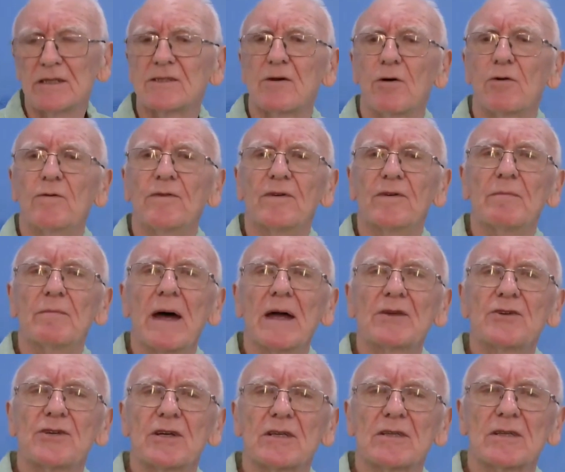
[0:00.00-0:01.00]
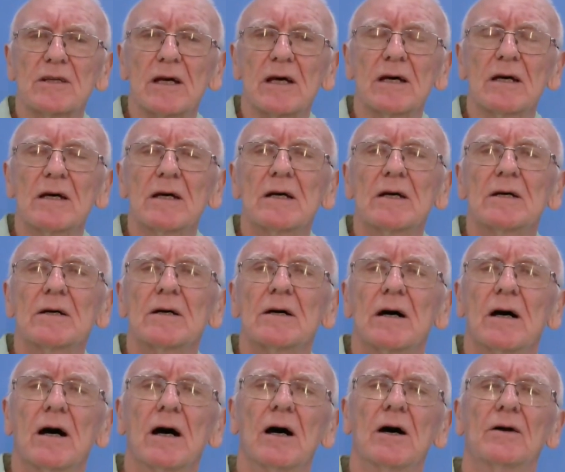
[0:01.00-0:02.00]
Salford, Manchester,
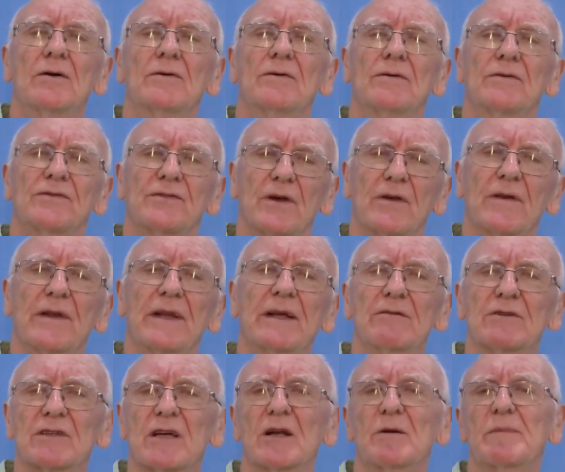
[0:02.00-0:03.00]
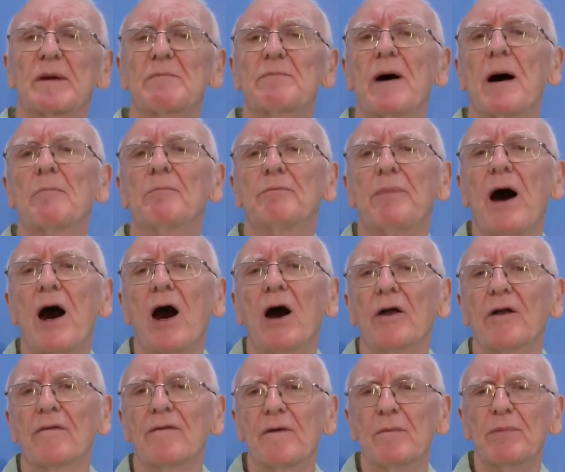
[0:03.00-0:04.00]
so that he was going to become
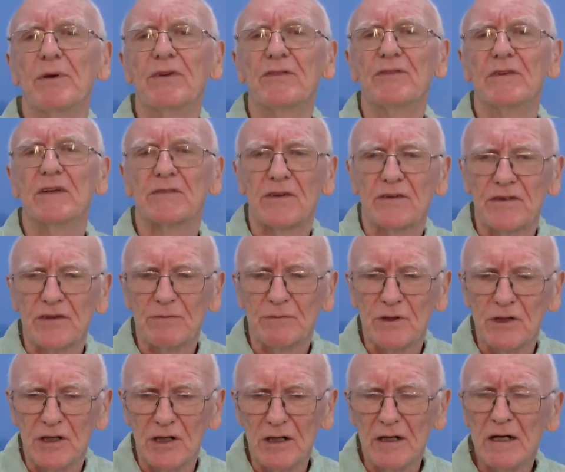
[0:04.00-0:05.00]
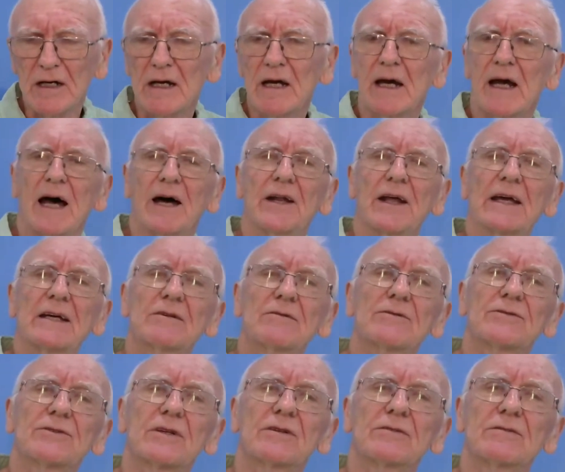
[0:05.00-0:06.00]
part of the business, as it were. And
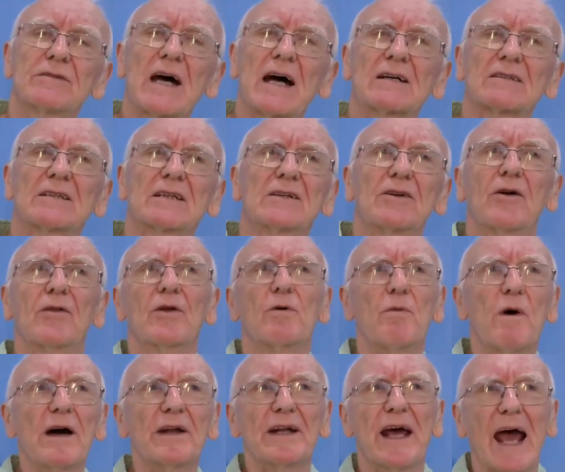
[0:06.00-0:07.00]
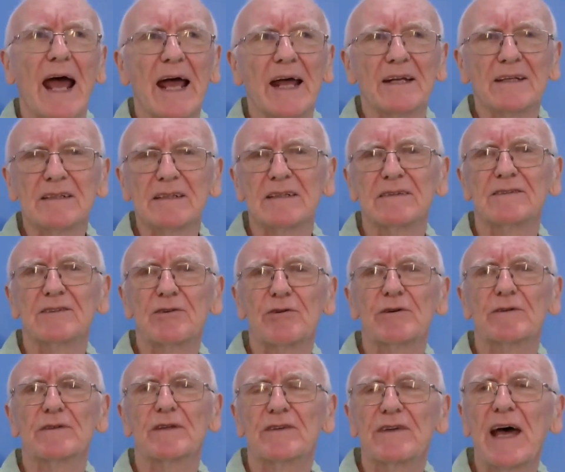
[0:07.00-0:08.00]
Engels conducted, on the one hand,
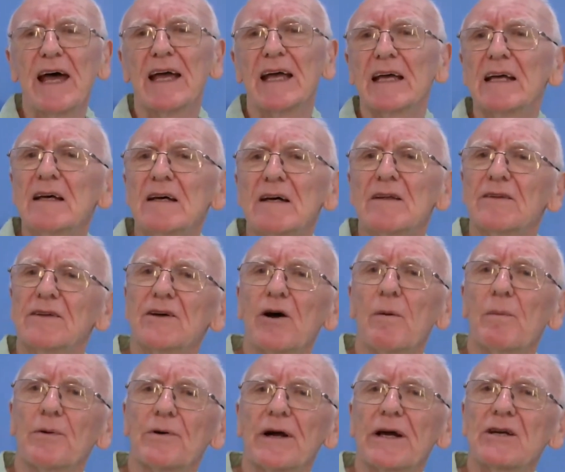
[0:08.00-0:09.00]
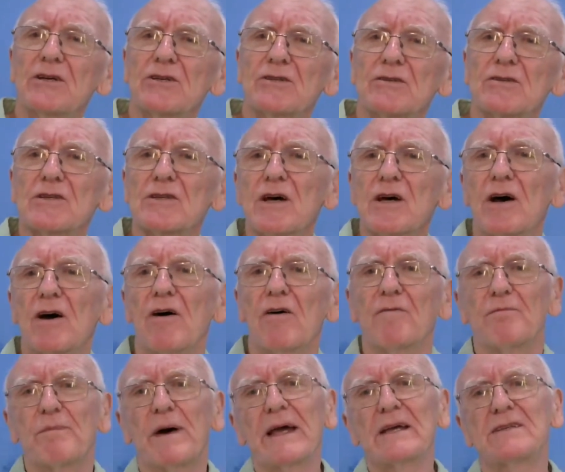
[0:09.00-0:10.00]
during the day, the operations
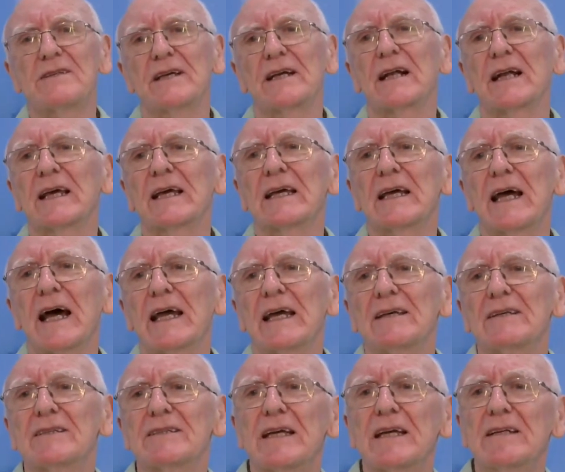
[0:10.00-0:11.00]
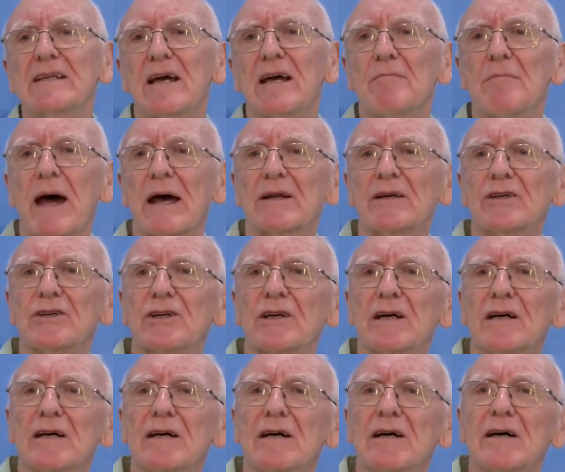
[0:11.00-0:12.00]
of basically a senior
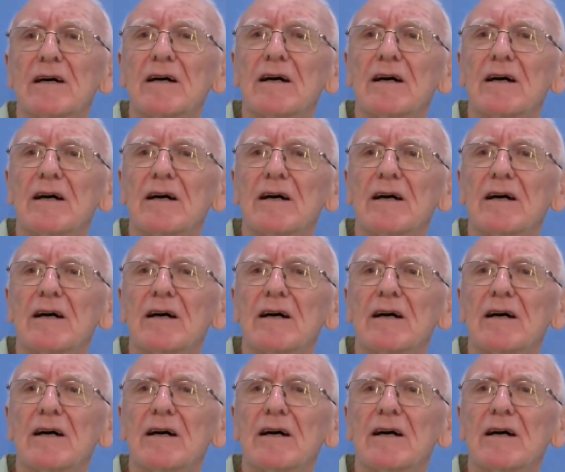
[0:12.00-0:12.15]
manager